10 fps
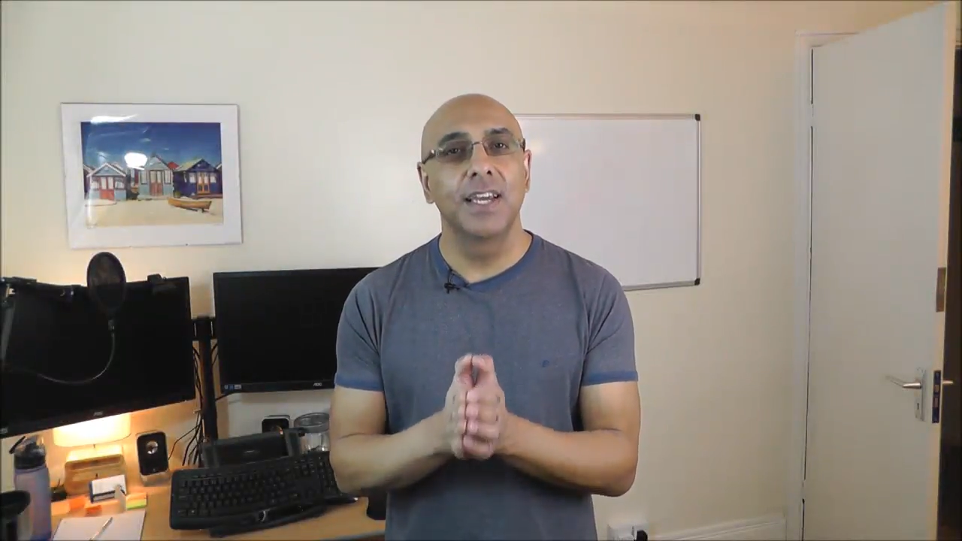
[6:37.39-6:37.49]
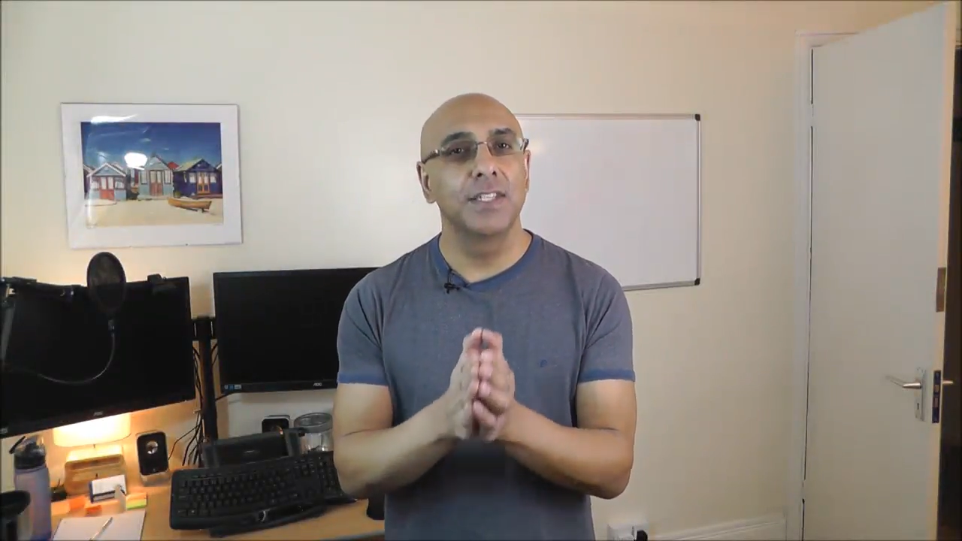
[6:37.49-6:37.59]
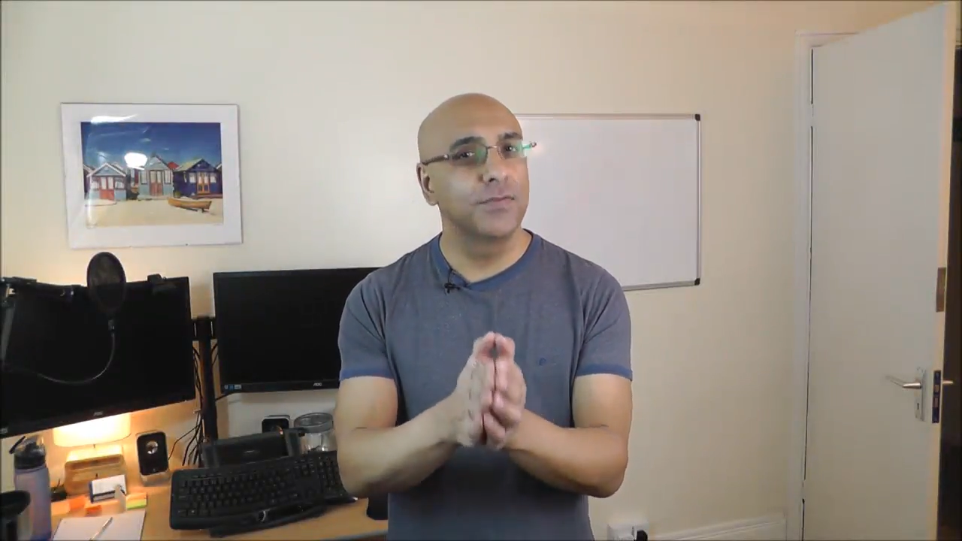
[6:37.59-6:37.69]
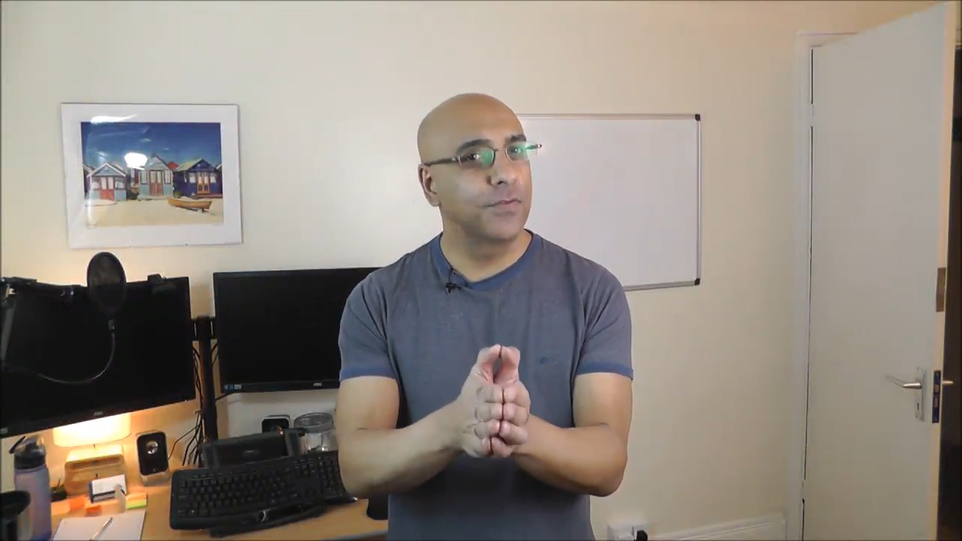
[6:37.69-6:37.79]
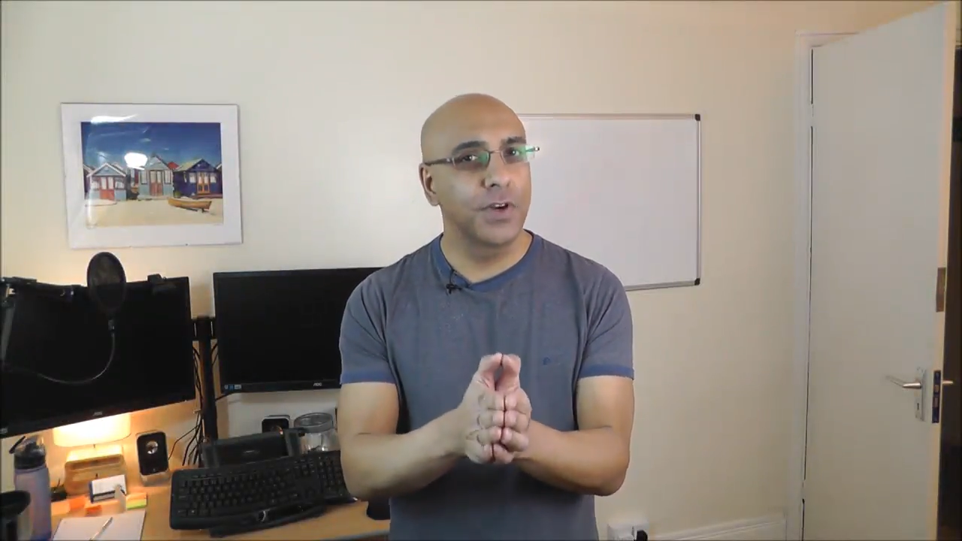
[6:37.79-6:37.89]

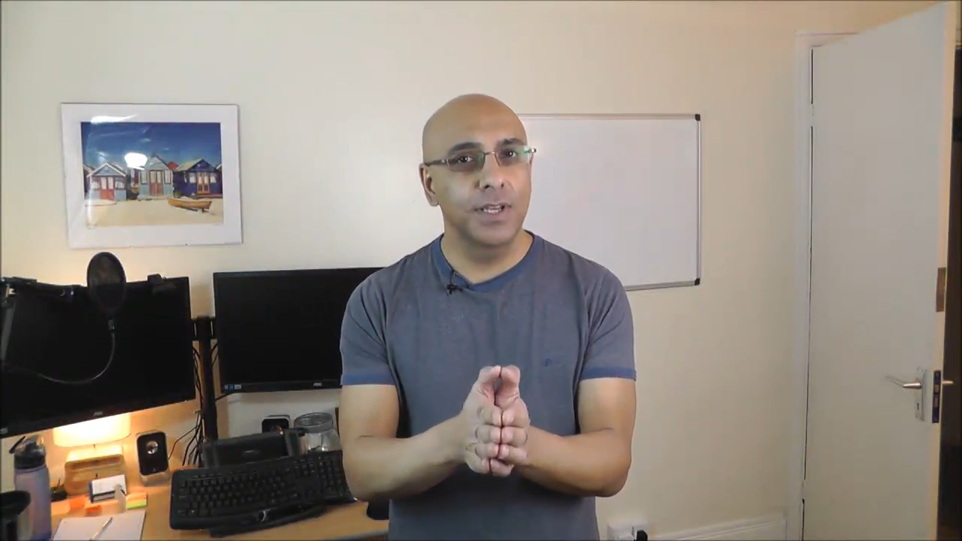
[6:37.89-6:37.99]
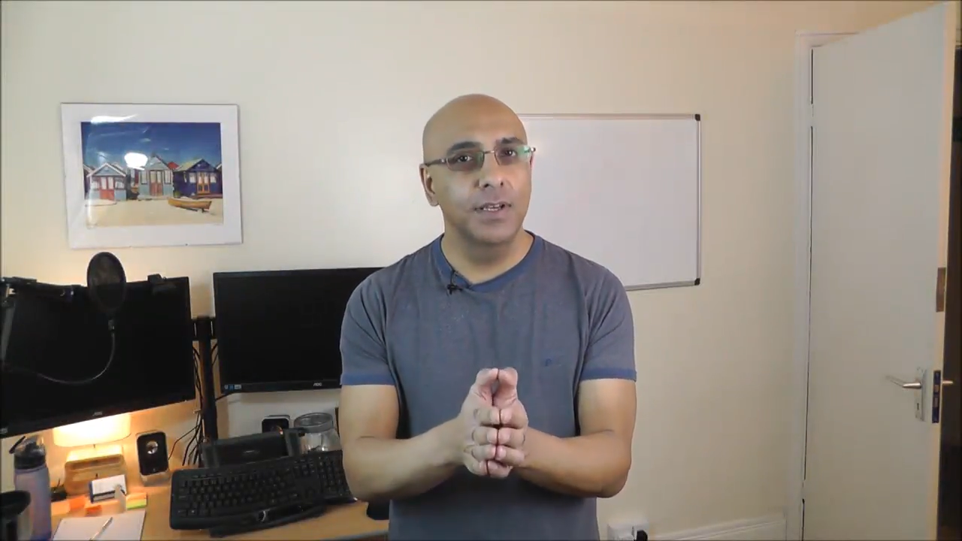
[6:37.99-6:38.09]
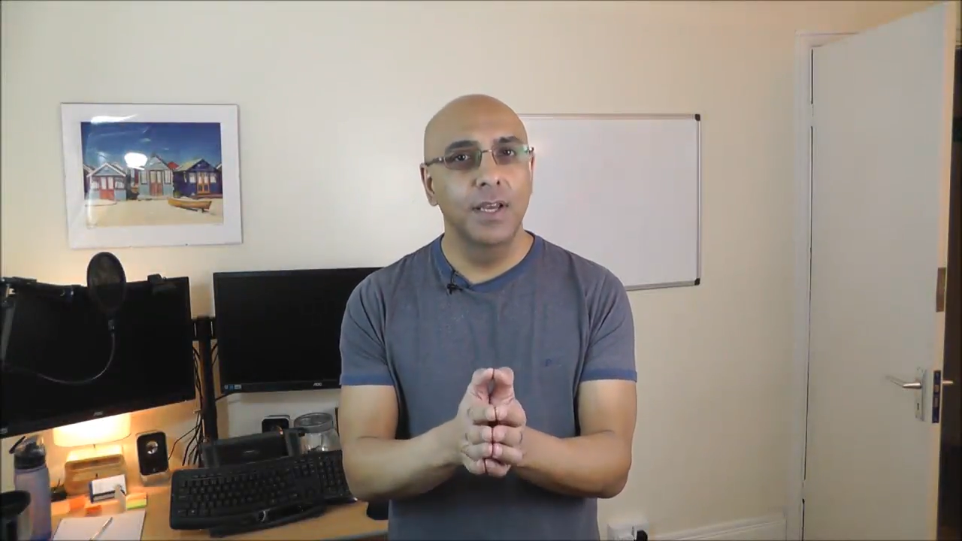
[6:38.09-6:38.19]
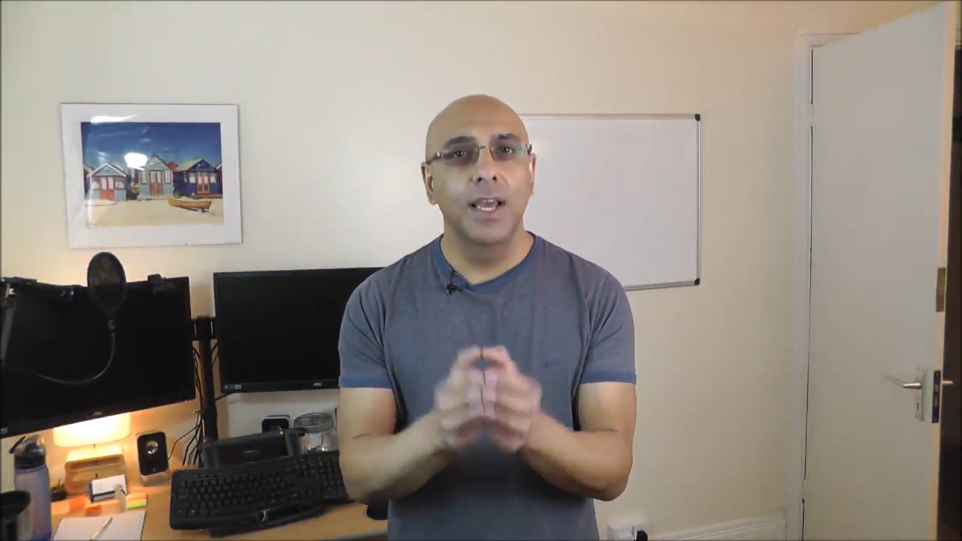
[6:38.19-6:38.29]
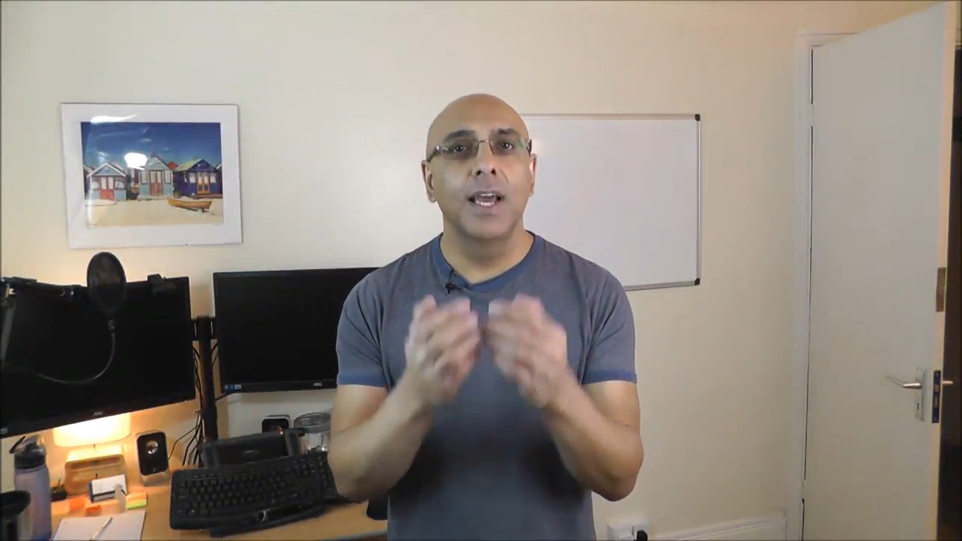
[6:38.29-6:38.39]
It's
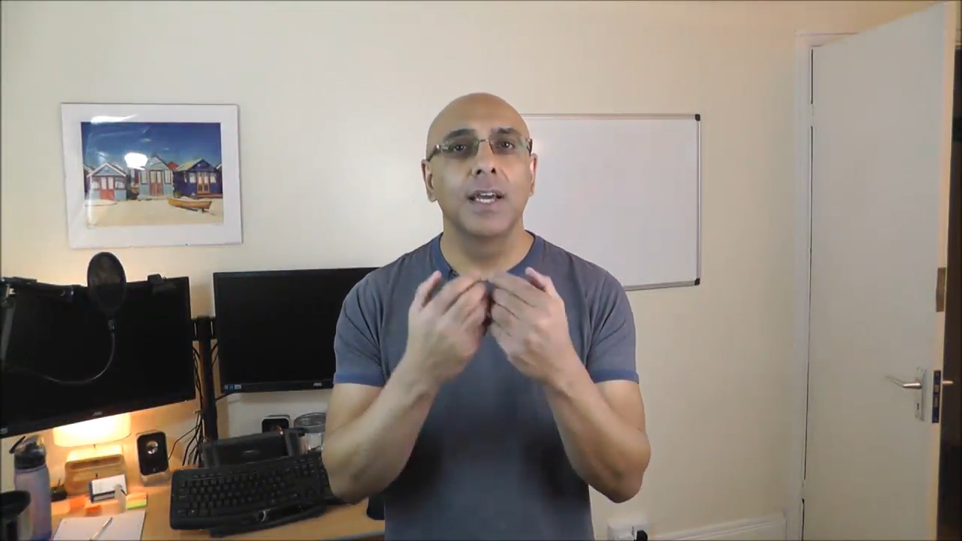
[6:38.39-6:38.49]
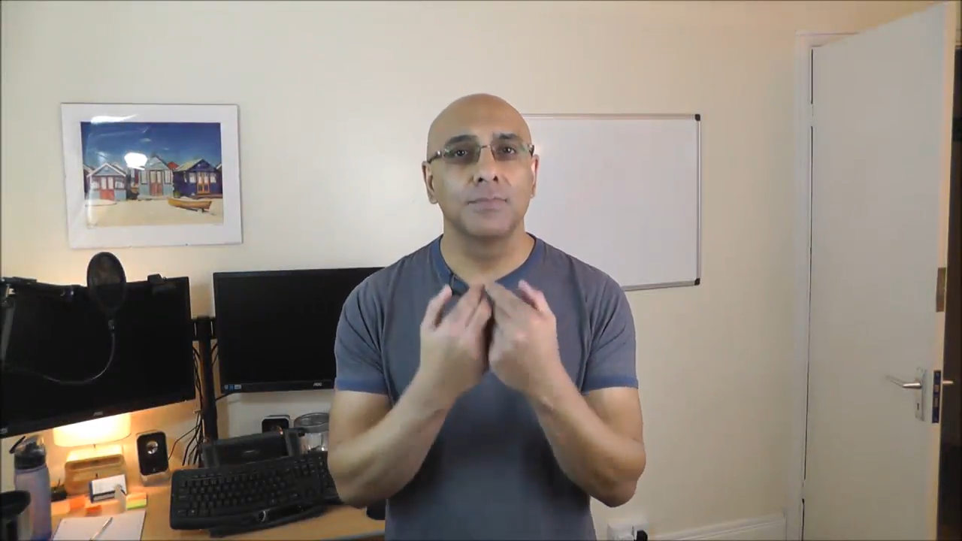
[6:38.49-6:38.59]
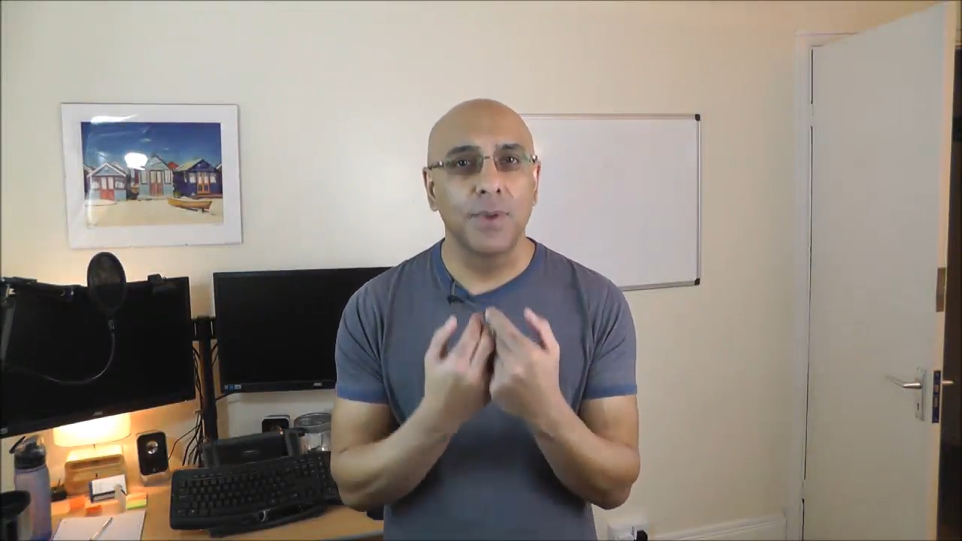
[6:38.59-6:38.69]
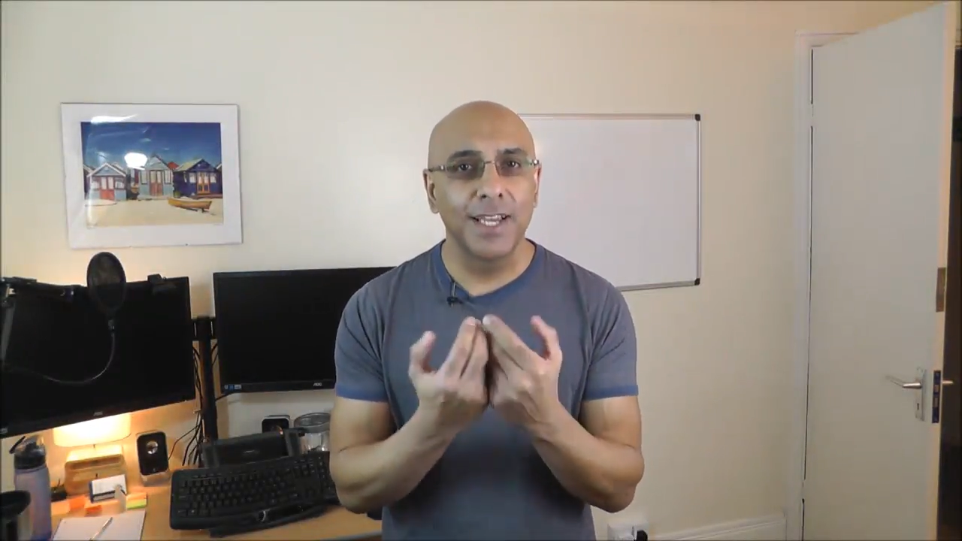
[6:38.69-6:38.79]
free as